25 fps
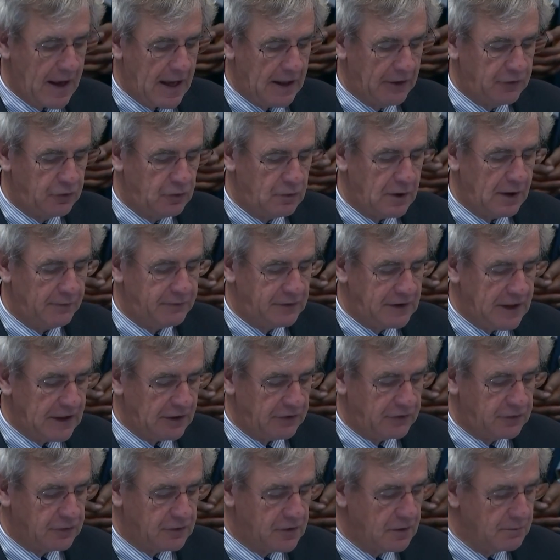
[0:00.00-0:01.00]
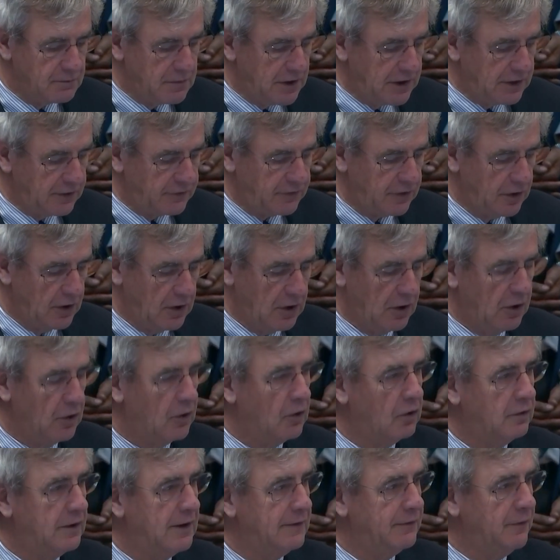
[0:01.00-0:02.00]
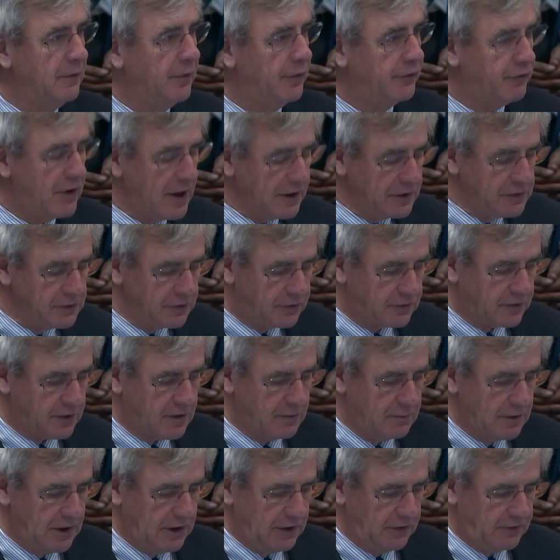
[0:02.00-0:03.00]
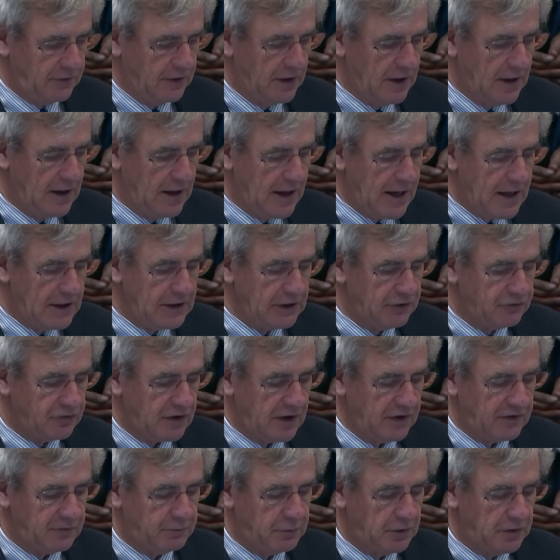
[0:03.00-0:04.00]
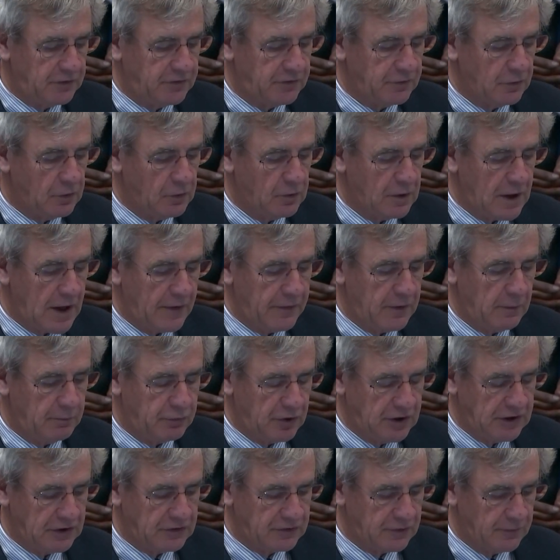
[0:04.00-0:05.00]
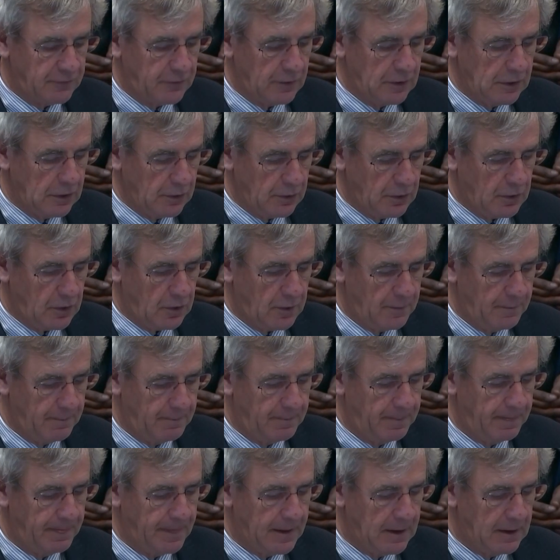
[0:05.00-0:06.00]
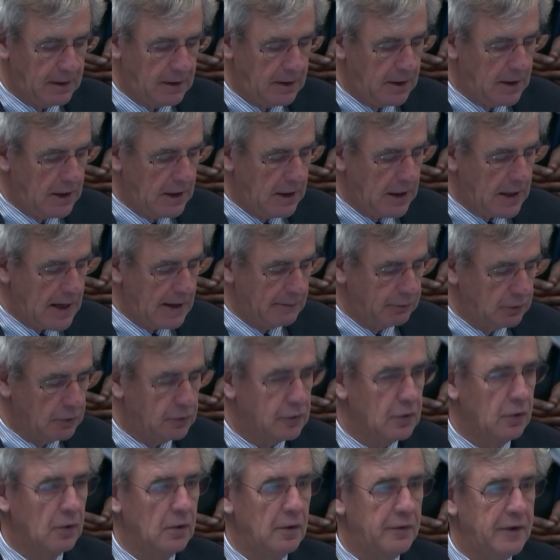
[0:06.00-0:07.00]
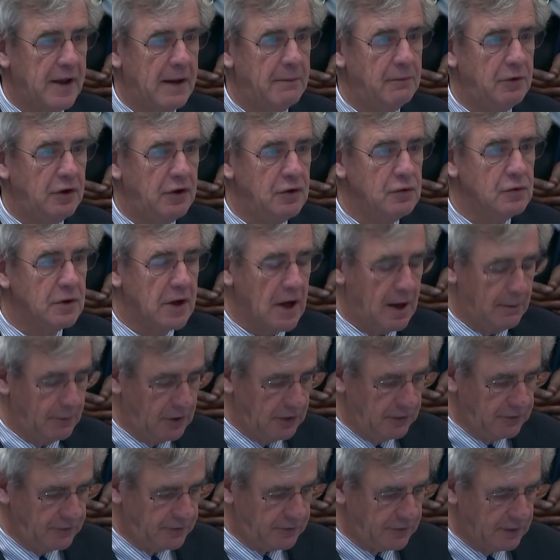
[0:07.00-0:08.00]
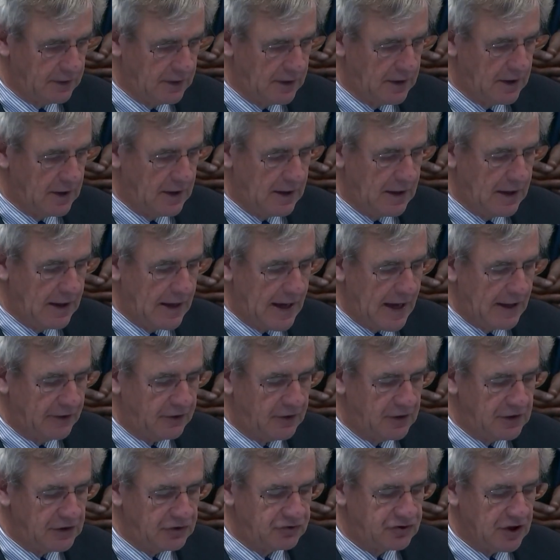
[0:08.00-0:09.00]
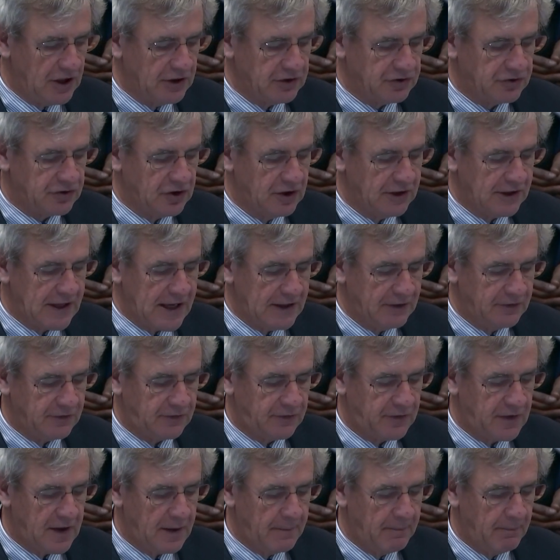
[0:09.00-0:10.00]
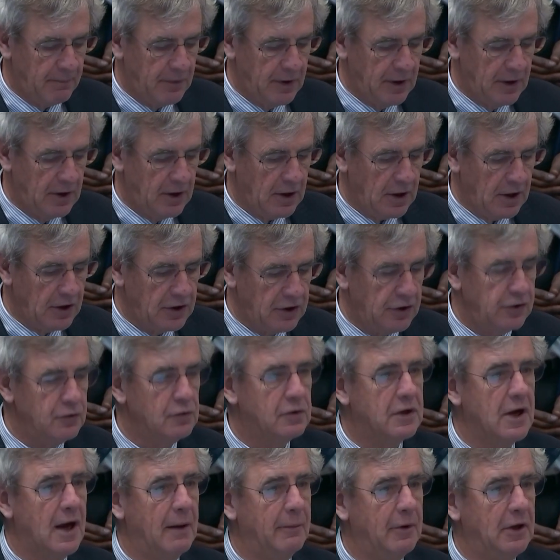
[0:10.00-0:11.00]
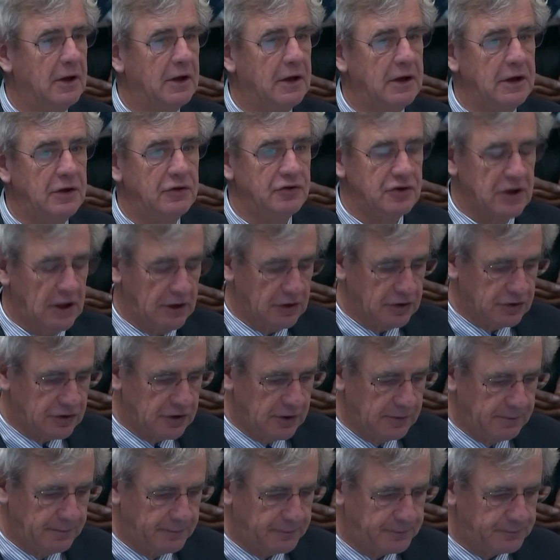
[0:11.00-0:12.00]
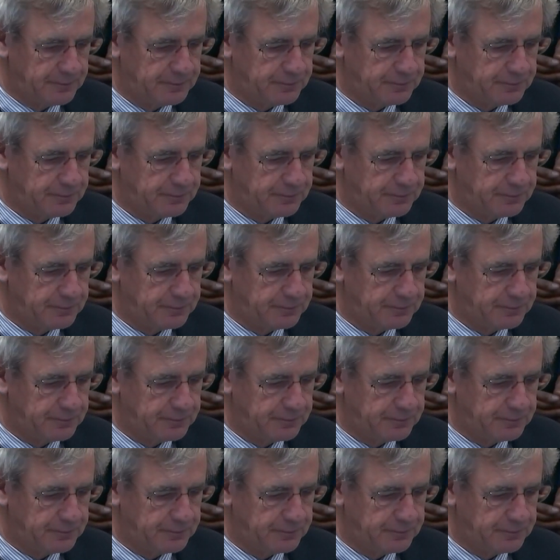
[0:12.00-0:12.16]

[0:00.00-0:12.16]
and who have yet to commit or even threaten to commit any trespass or other breach of the law. I will call them newcomers, and an injunction against them a newcomer injunction.